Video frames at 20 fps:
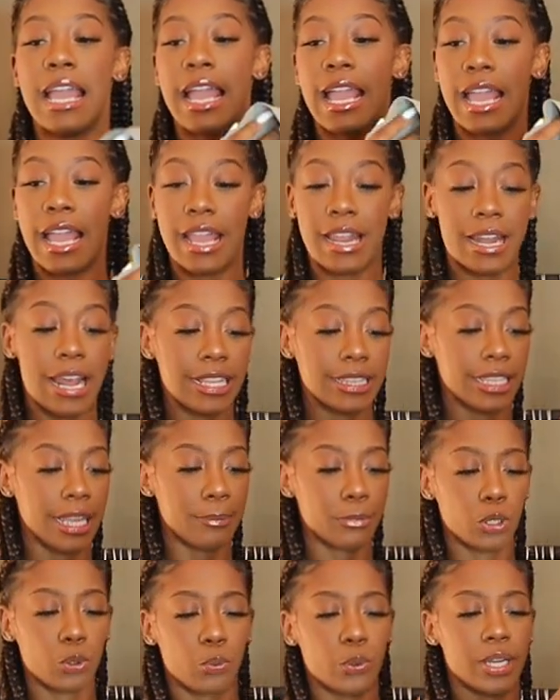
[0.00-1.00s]
And I think
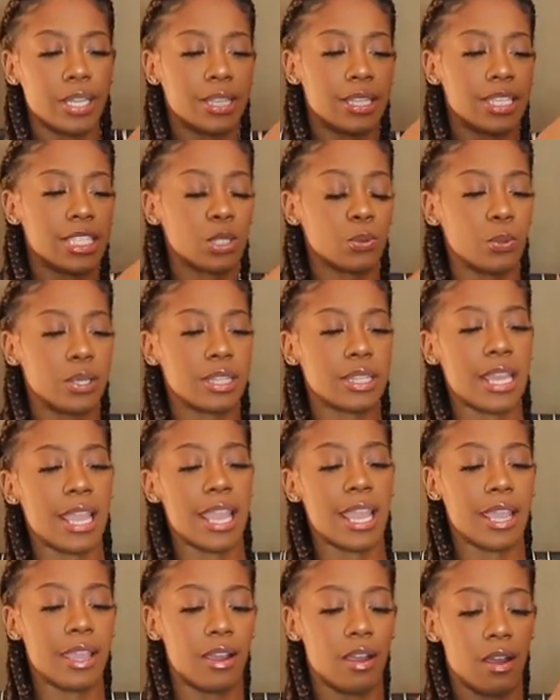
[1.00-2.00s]
I'm going to wear this with
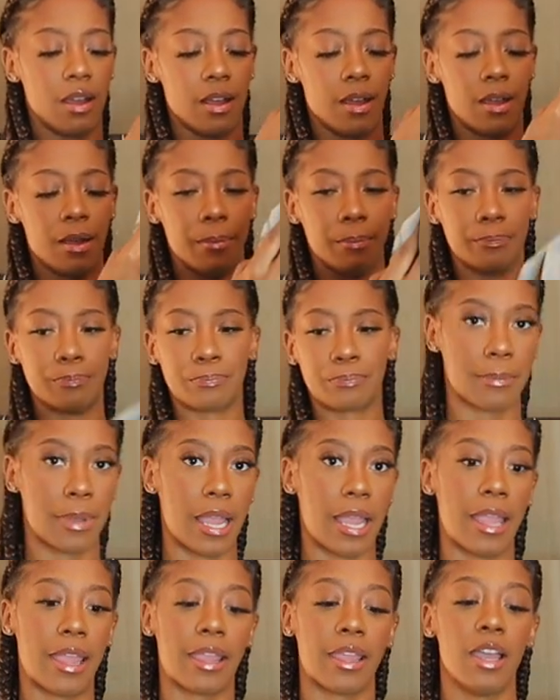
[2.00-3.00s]
a, um,
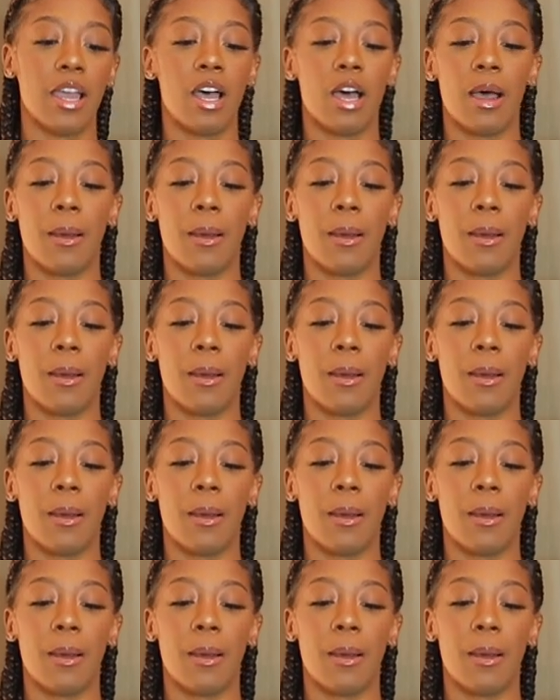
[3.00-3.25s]
my